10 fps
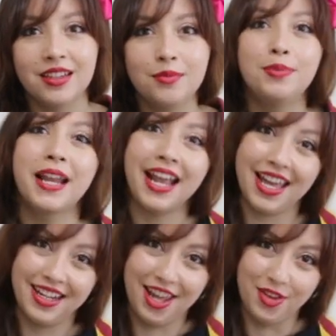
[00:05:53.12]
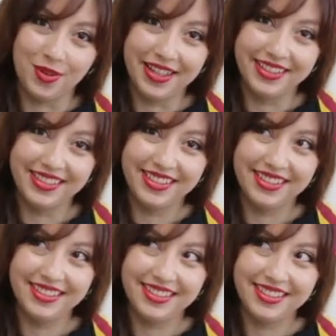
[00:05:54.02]
but I got another one.
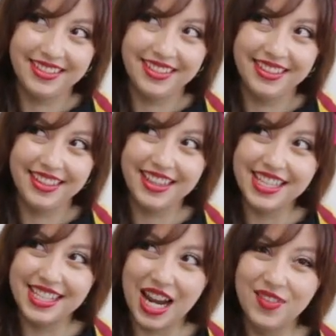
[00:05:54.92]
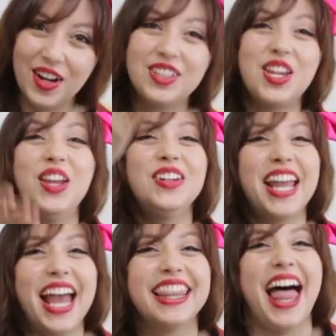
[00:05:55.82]
This time around, you
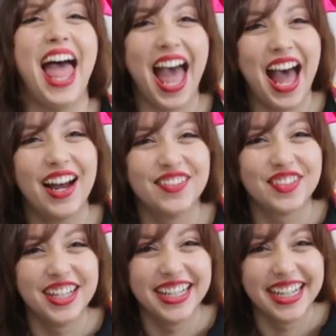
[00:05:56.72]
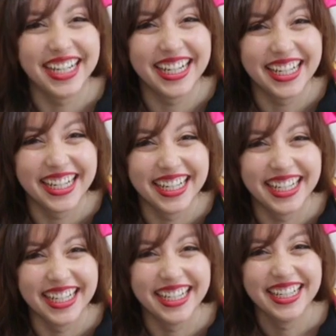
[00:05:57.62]
can't
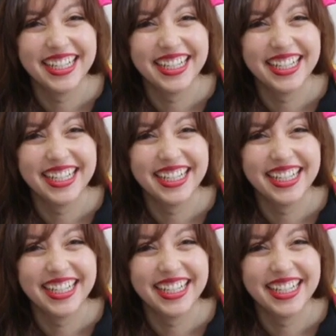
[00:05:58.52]
laugh!